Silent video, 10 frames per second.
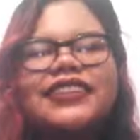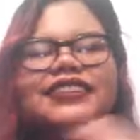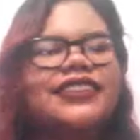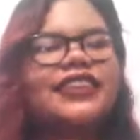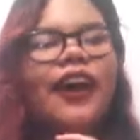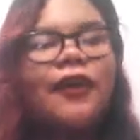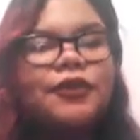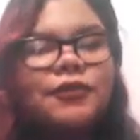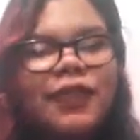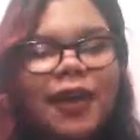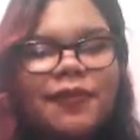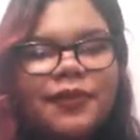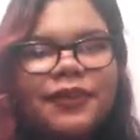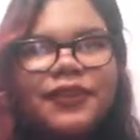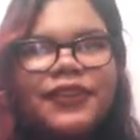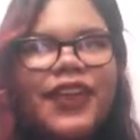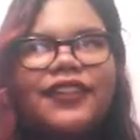like I said, they always put me in a happy mood.